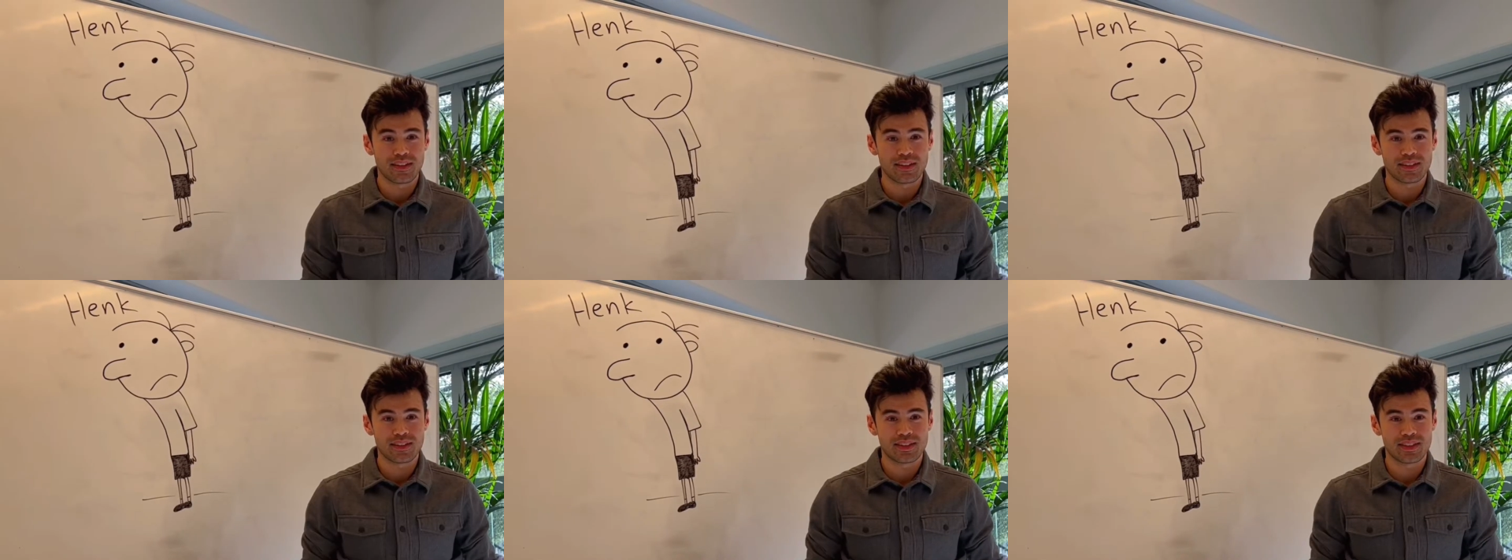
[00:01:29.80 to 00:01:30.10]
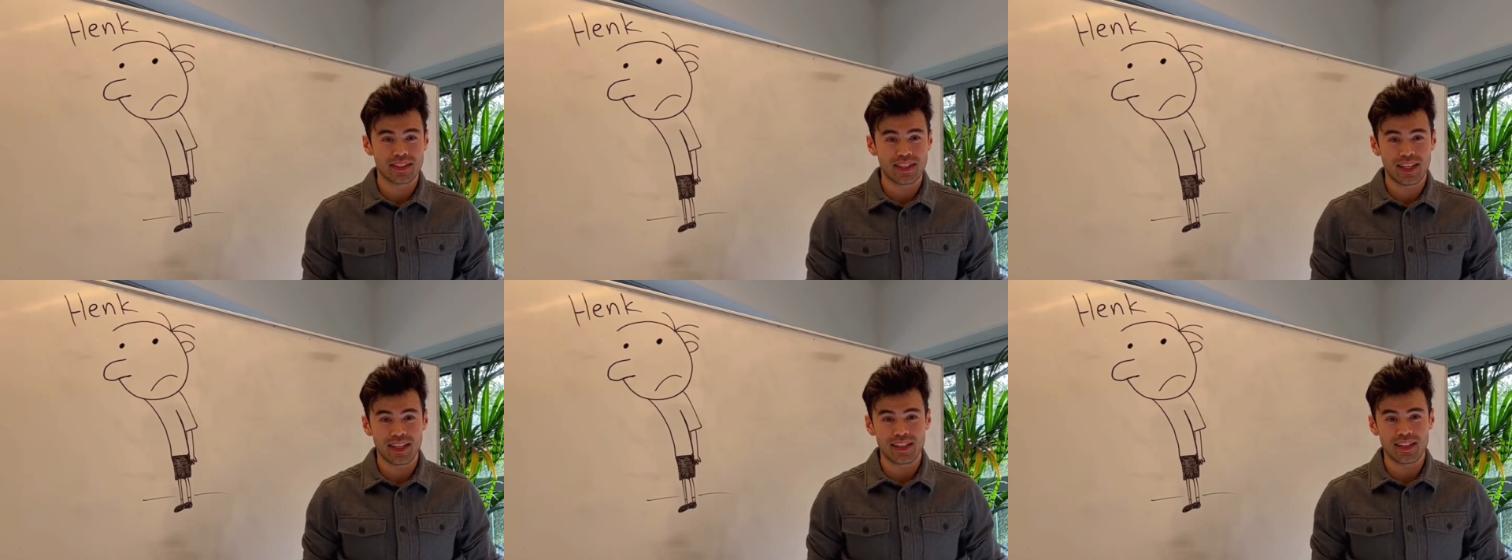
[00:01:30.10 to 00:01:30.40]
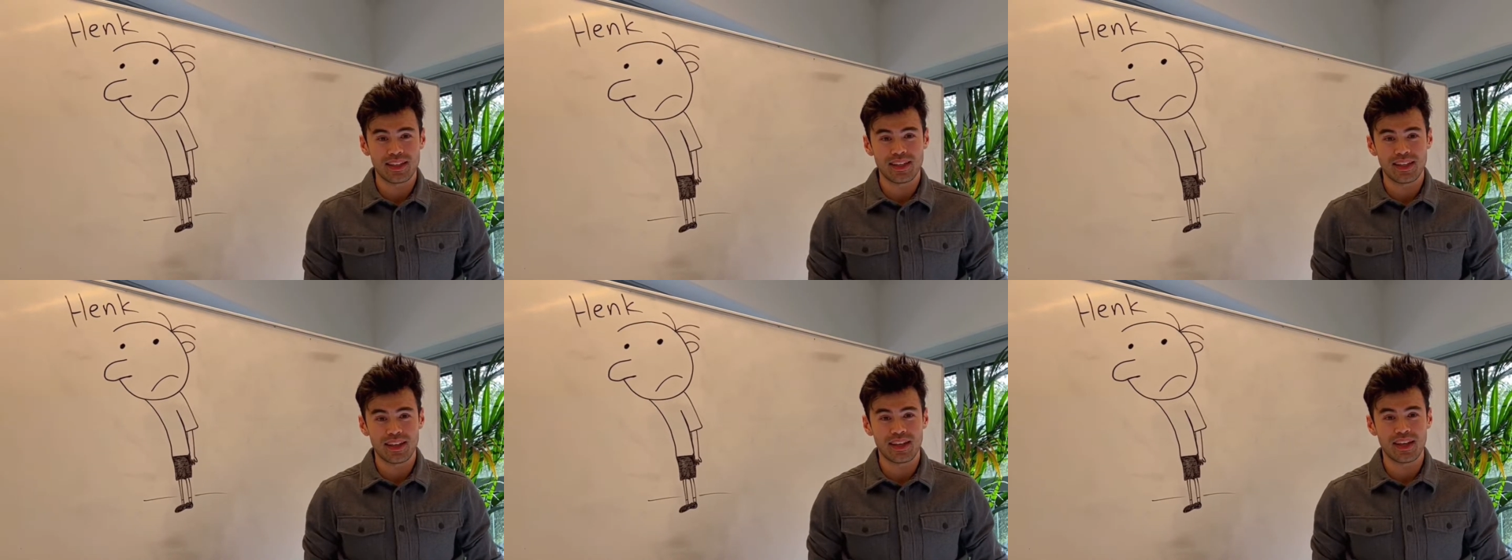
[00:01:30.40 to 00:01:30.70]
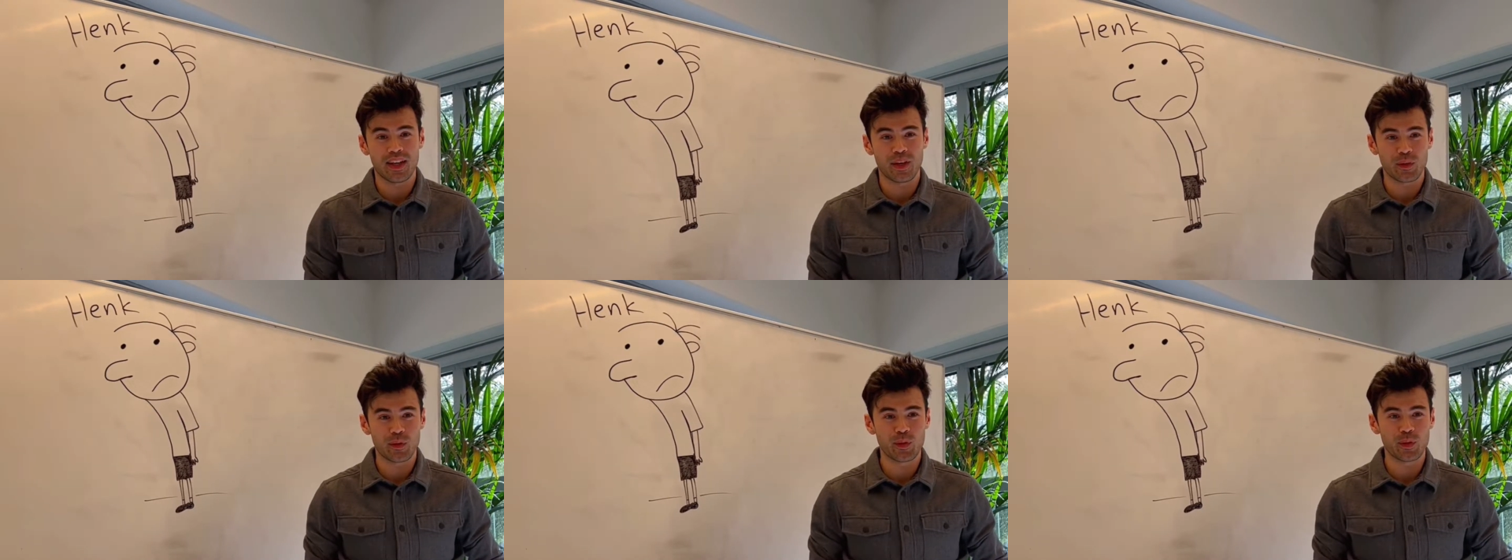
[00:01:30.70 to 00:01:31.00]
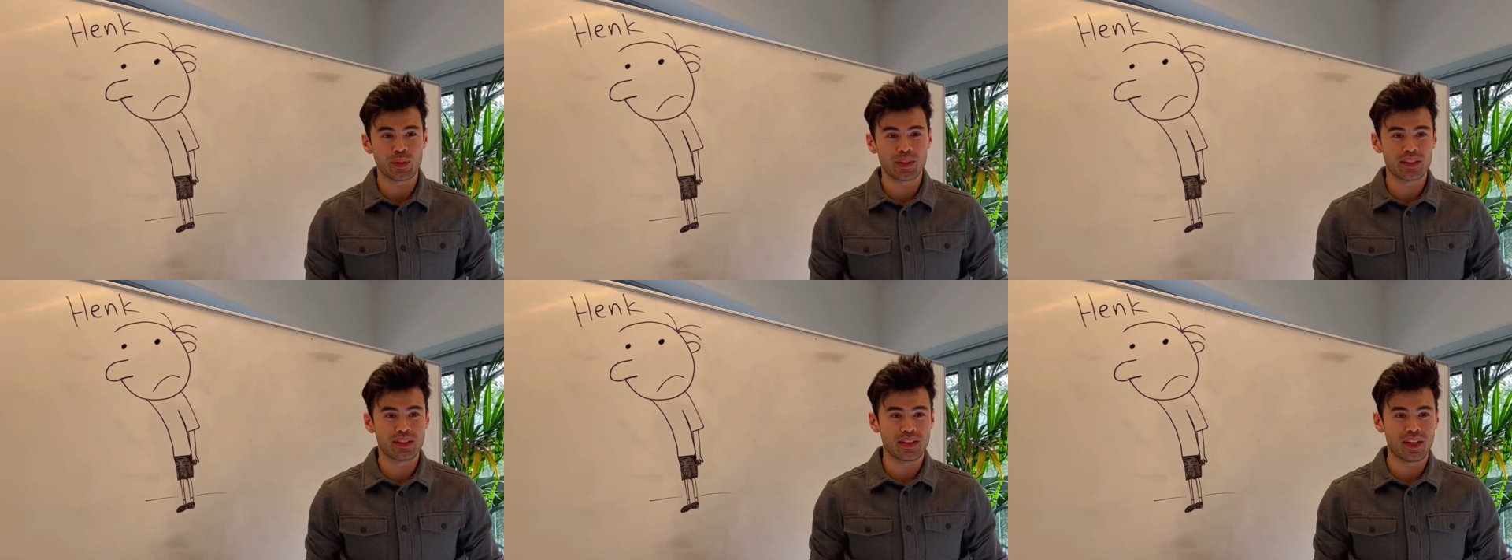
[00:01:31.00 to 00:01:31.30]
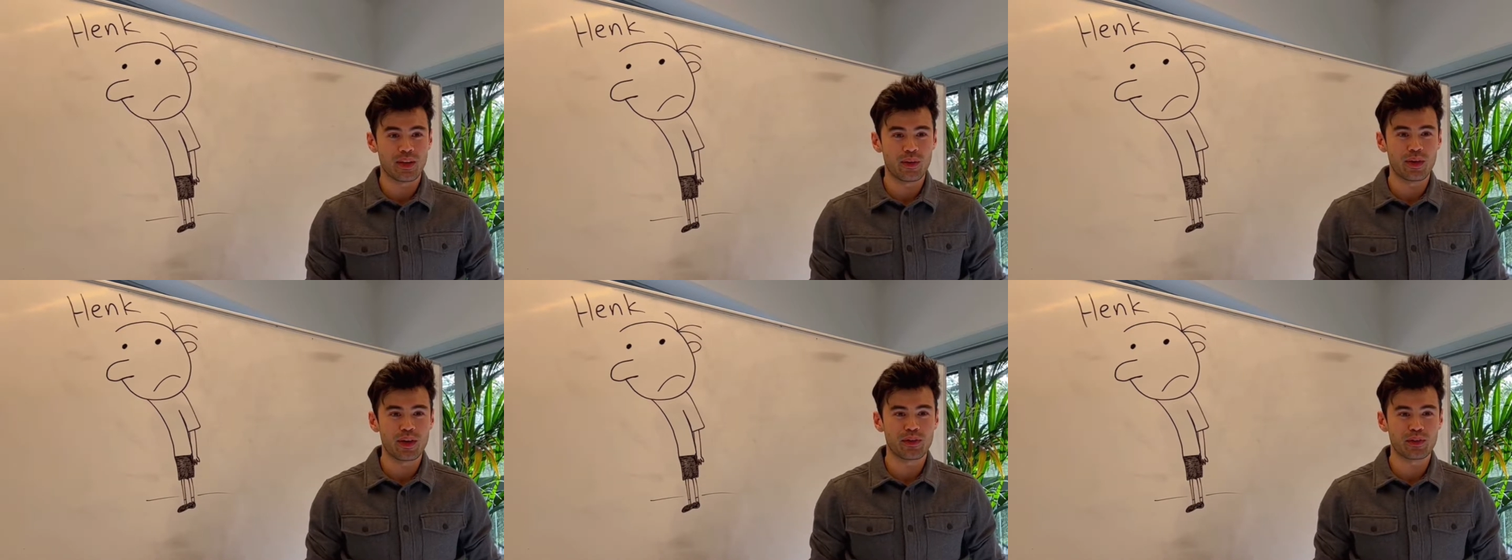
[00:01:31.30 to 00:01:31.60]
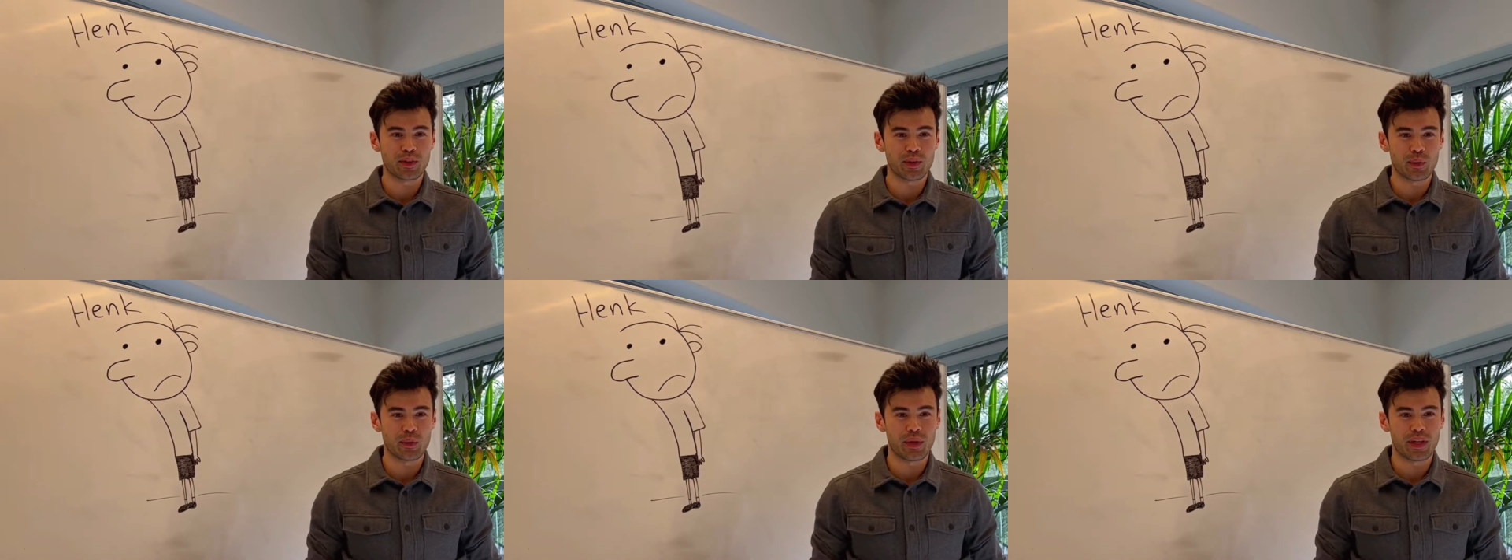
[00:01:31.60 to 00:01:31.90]
Sadly, Henk would now have
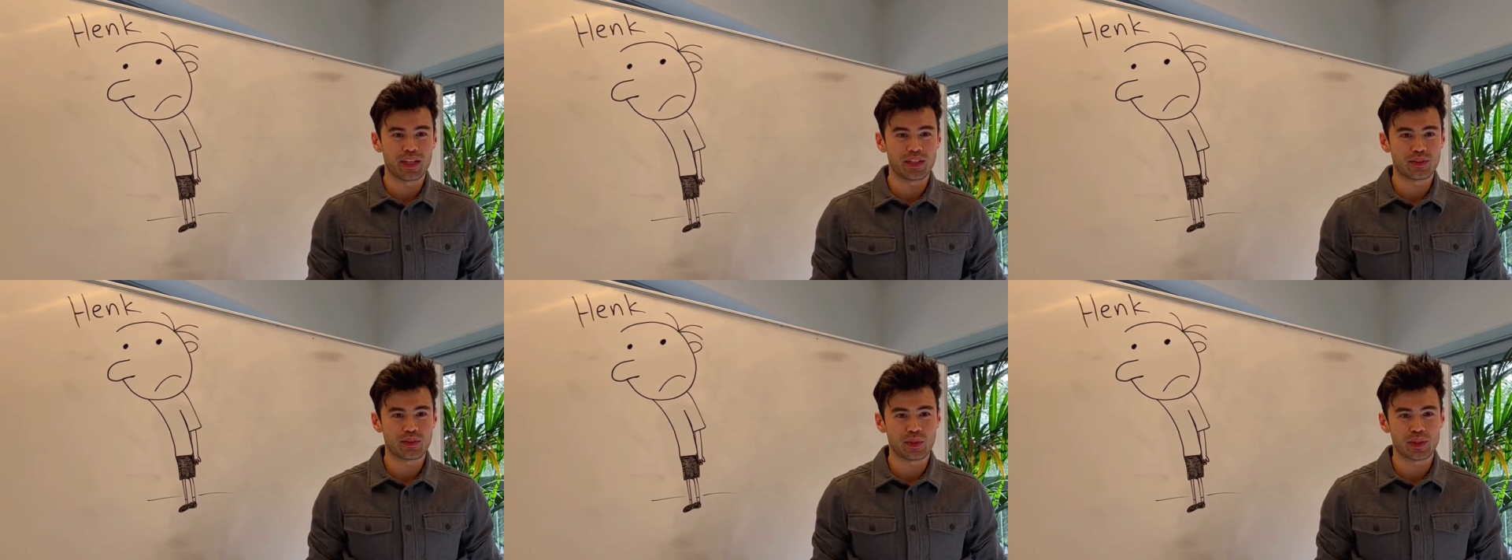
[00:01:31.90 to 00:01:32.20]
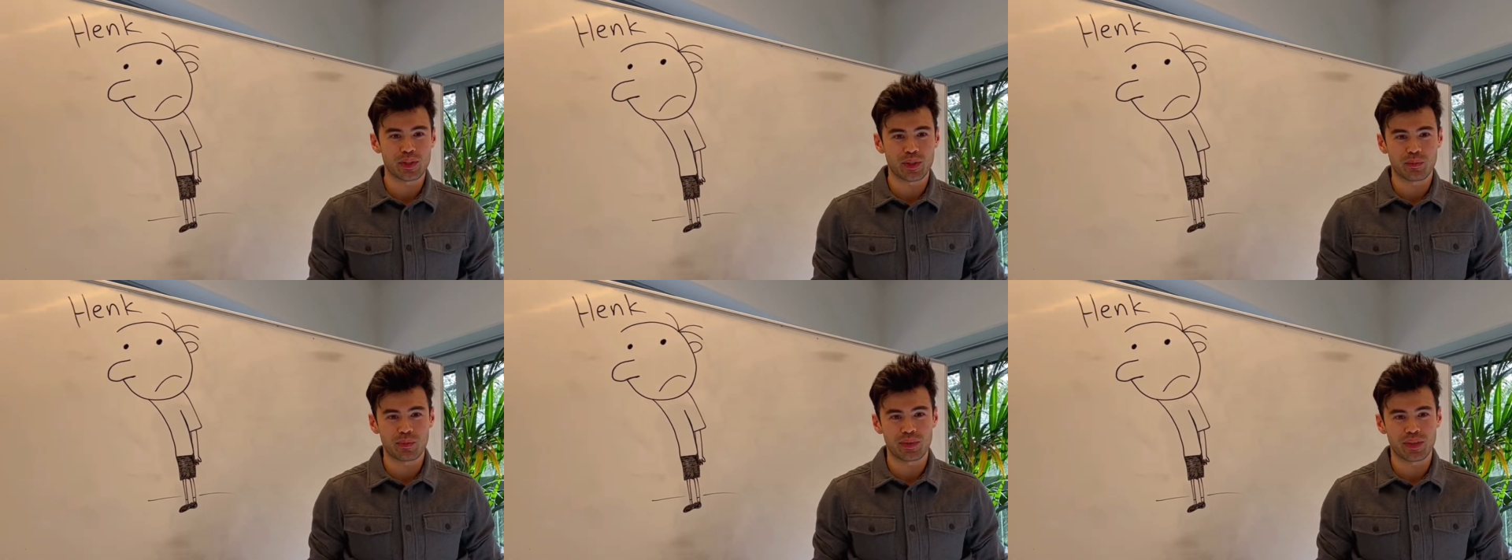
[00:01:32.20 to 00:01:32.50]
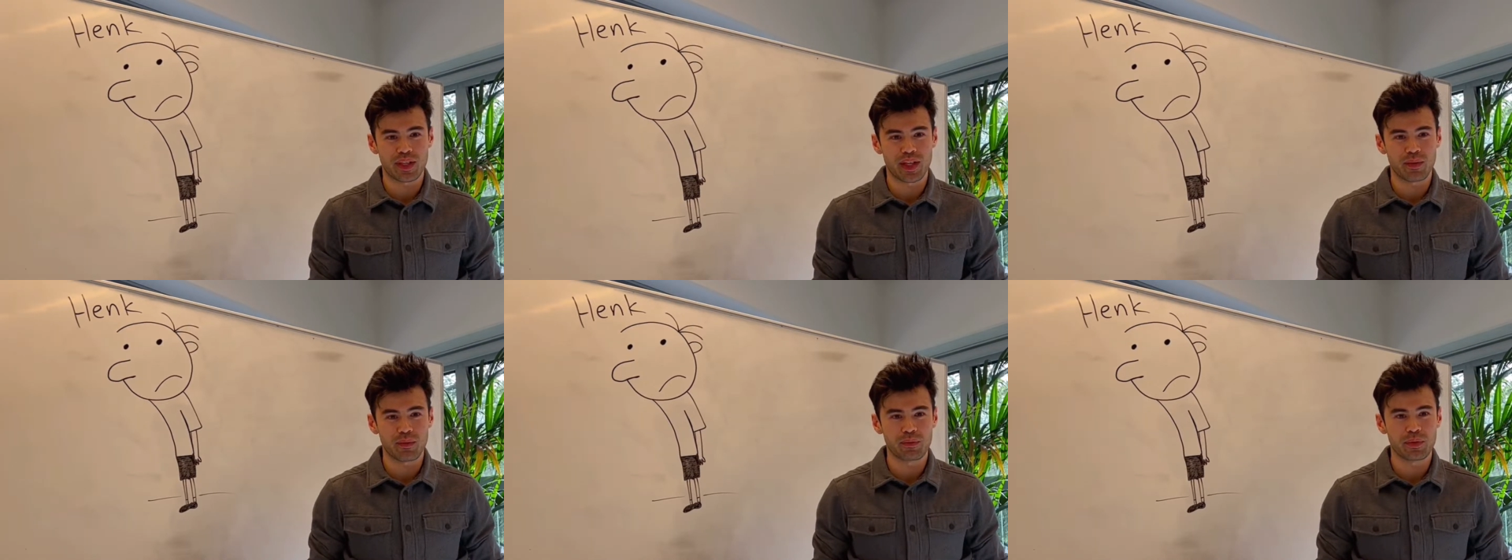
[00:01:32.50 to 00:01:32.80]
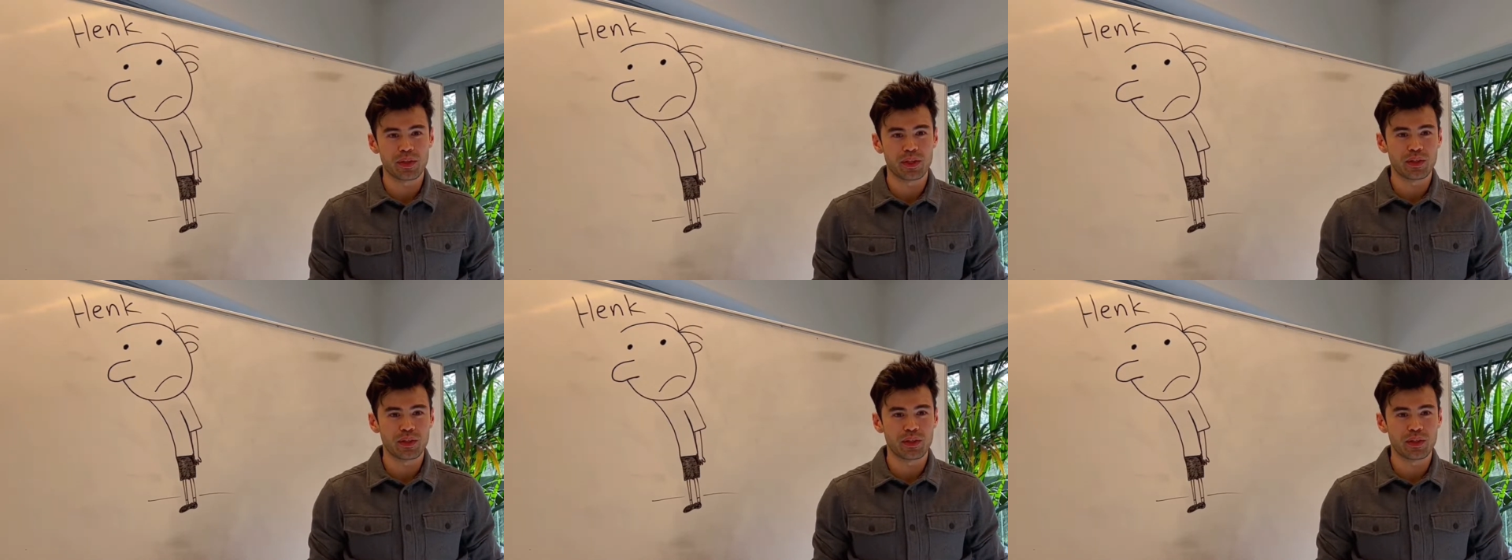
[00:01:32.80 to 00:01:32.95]
to wait for some time